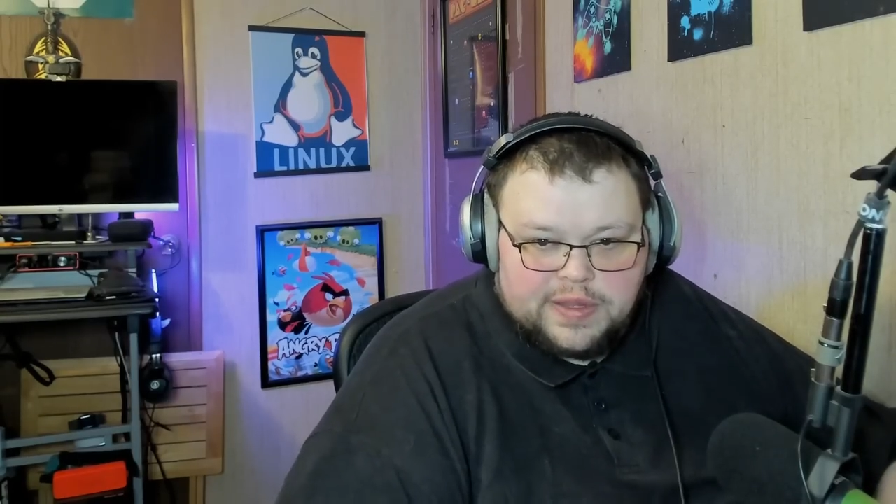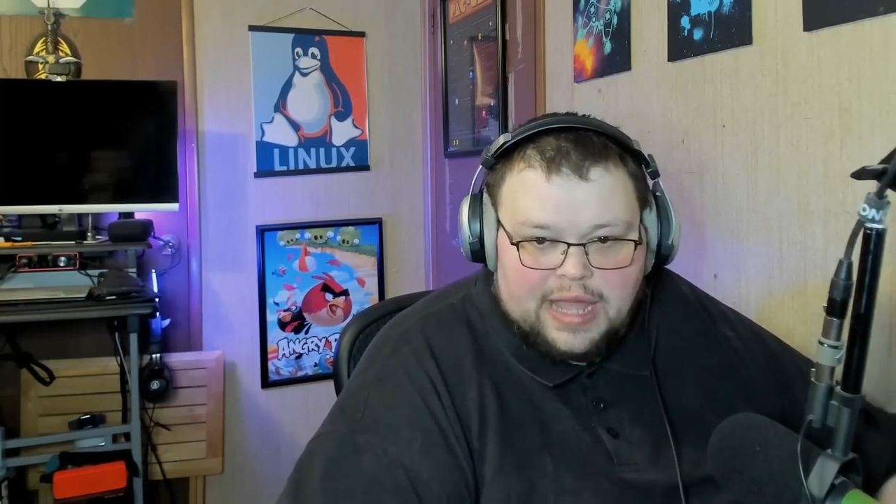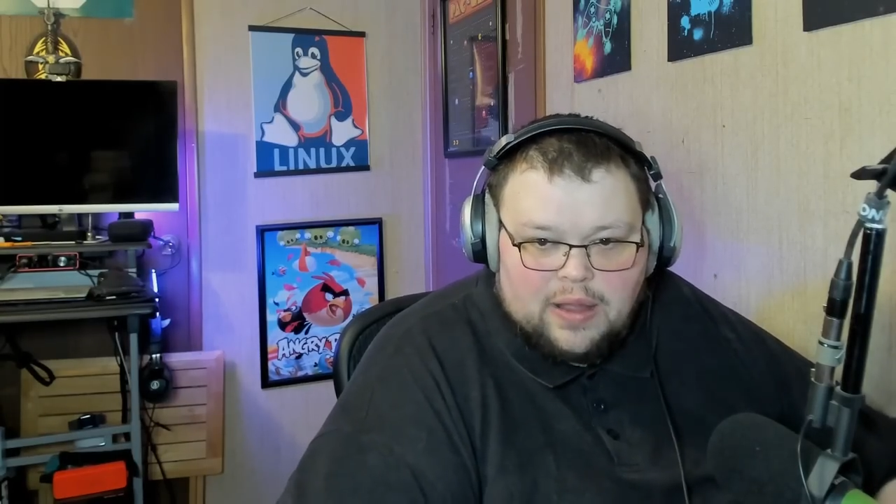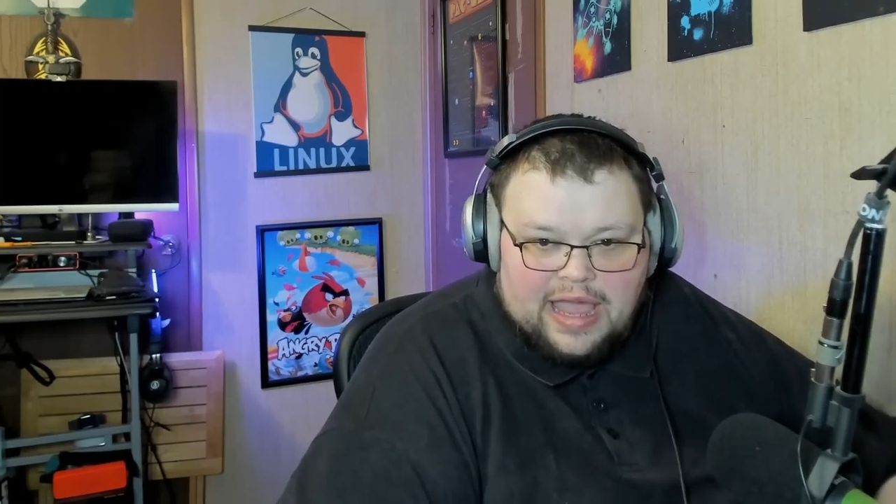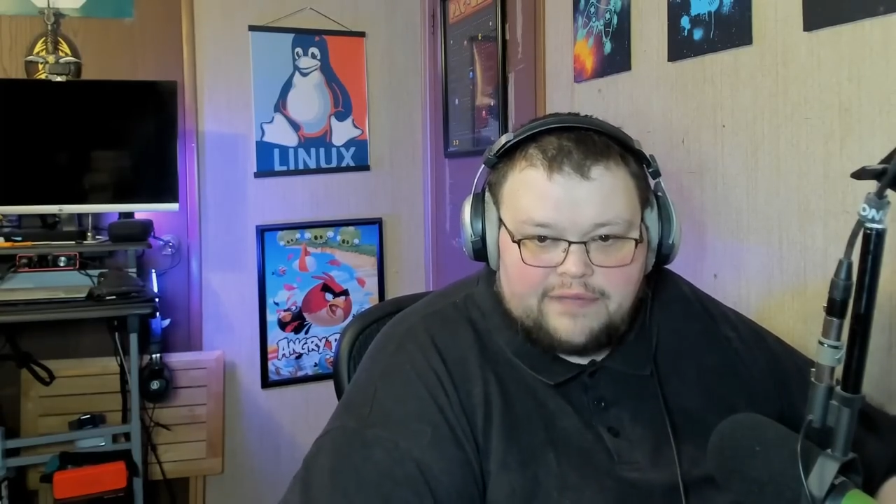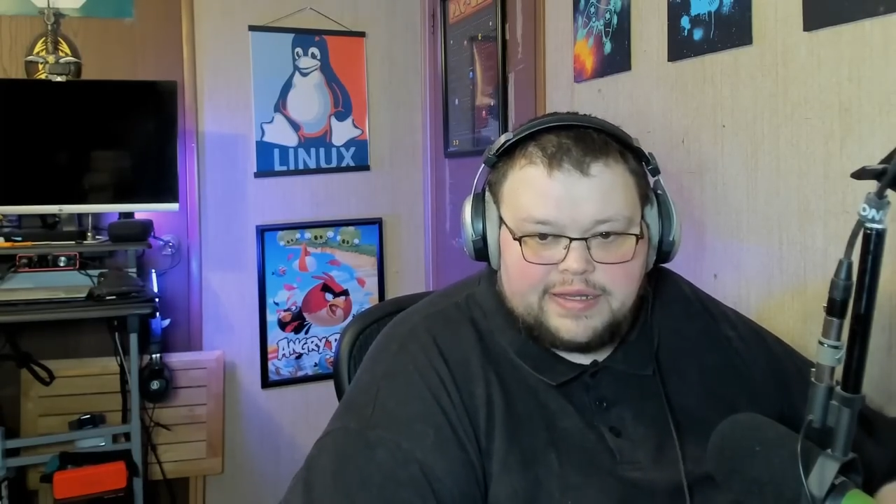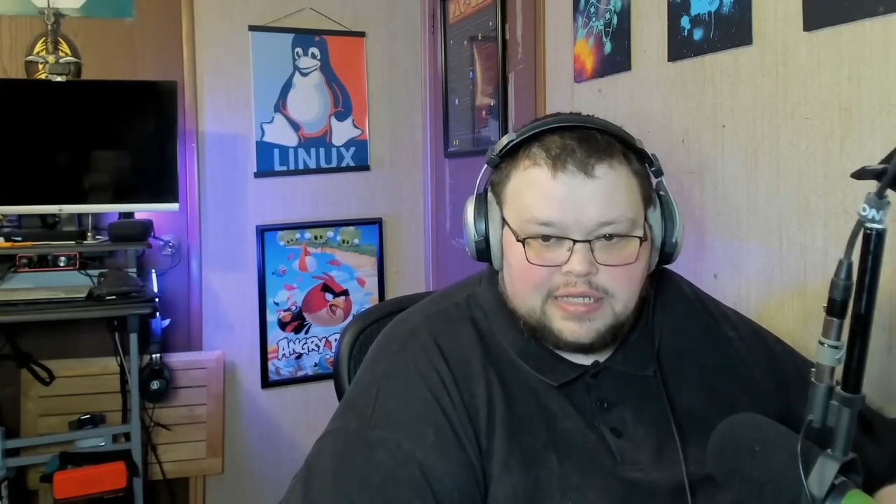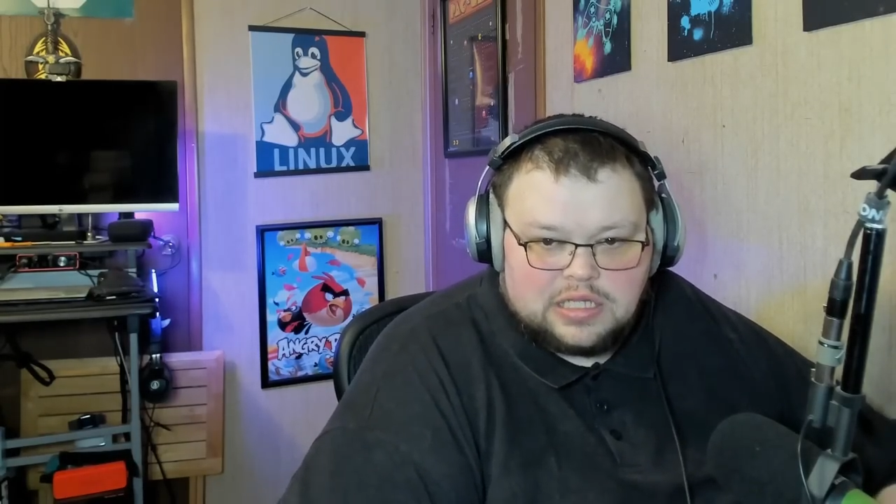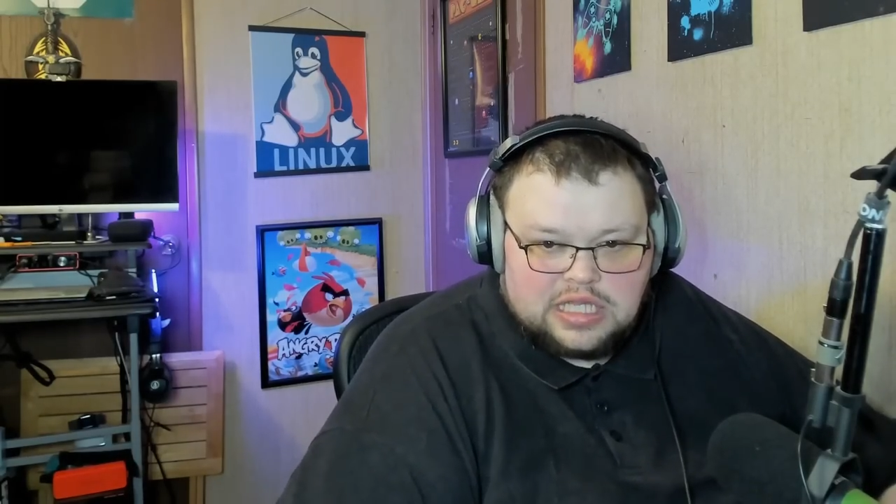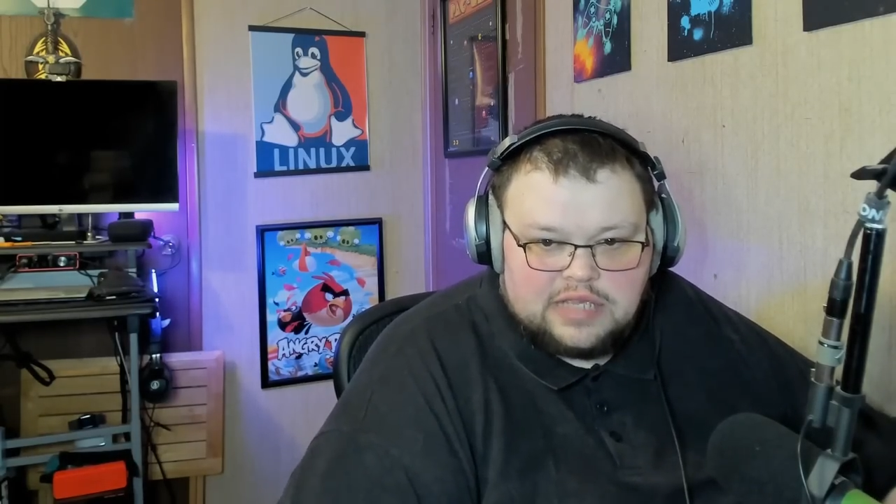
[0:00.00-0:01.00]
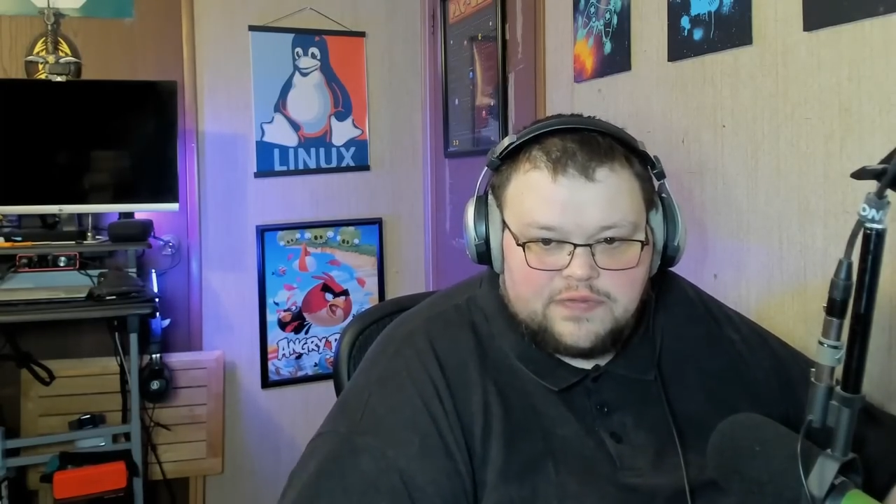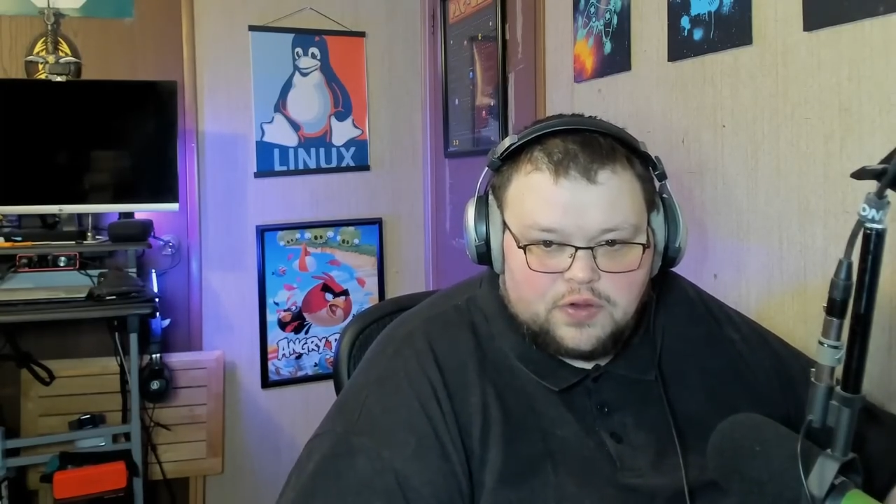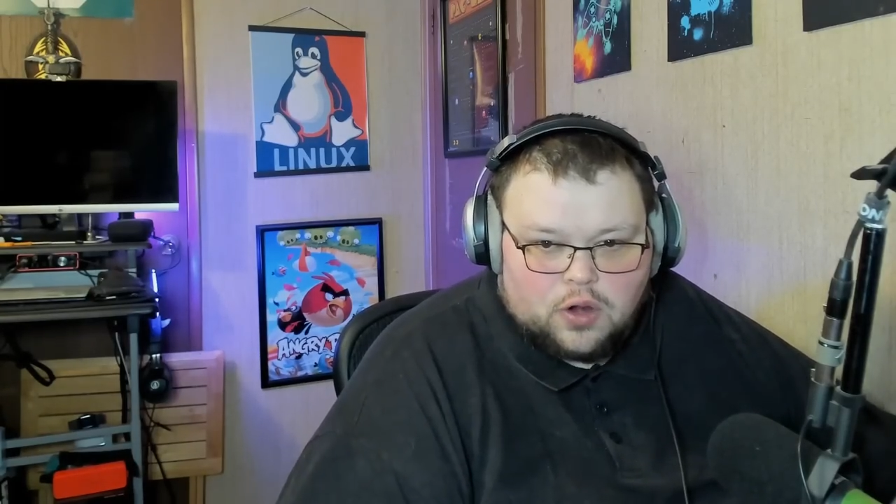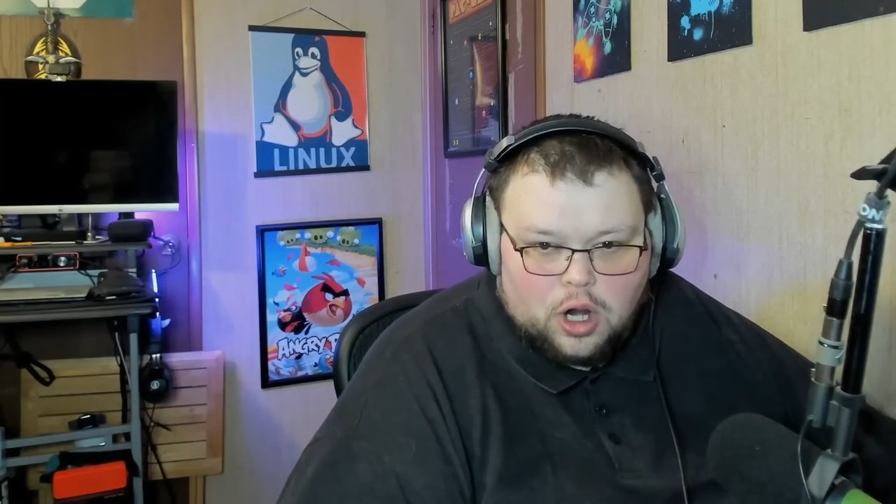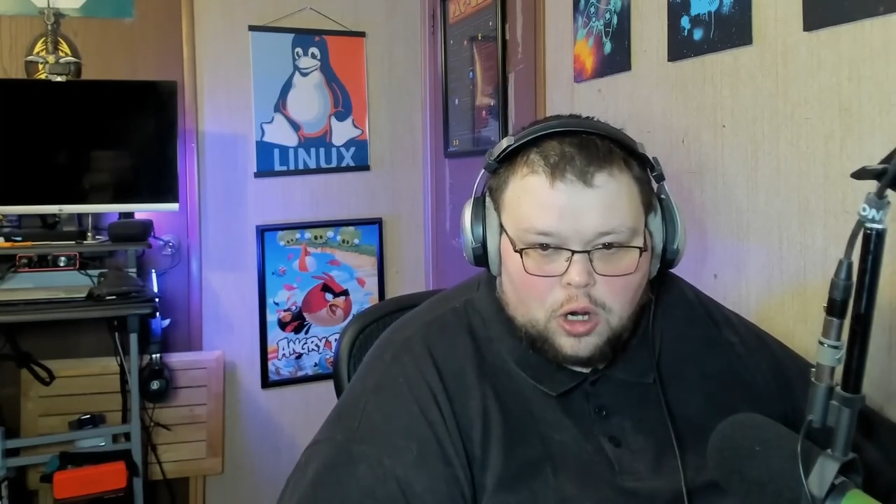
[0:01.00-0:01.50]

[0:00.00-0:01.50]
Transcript: without having to leave your